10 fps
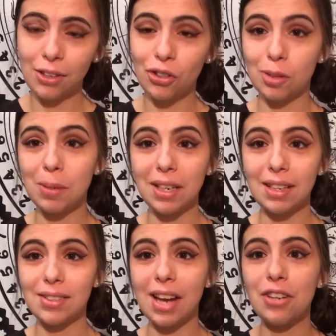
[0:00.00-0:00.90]
Just
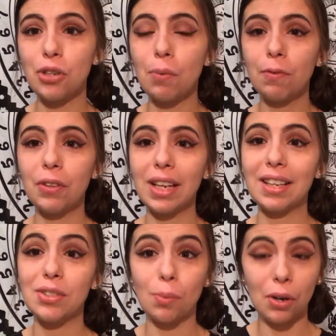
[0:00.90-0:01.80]
because I don't feel
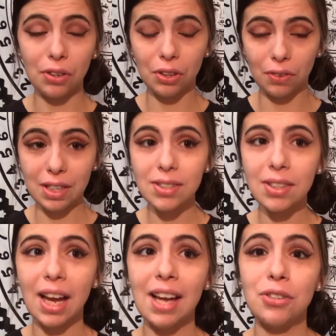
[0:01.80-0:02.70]
like it's worth the
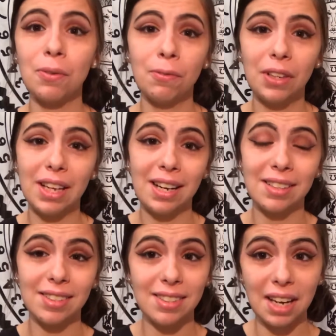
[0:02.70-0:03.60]
risk. I don't feel like
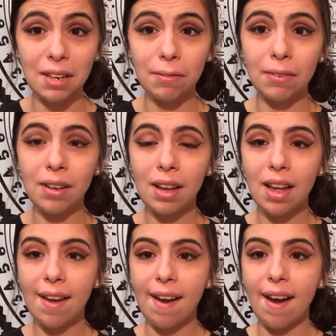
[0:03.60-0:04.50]
it's safe.
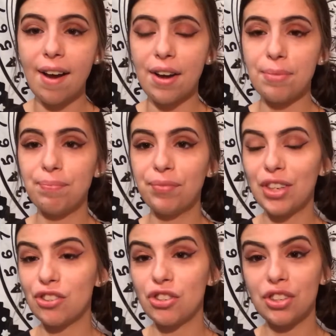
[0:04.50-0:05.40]

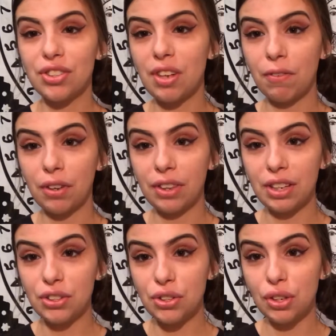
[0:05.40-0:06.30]
There's just several
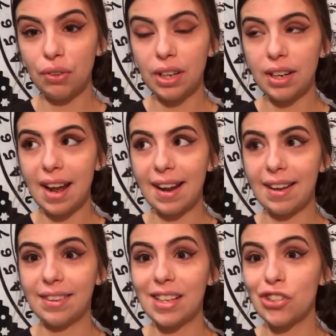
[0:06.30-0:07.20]
things to it,
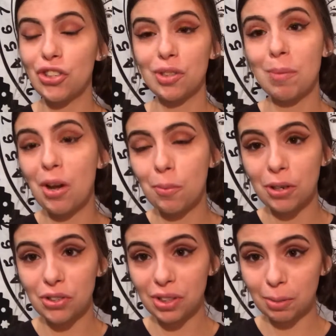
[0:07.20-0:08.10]
and that's just my own
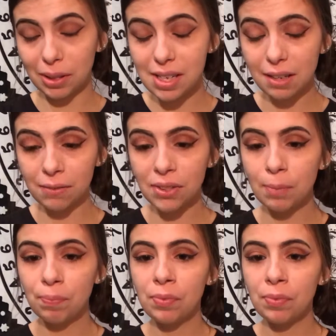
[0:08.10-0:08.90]
personal beliefs.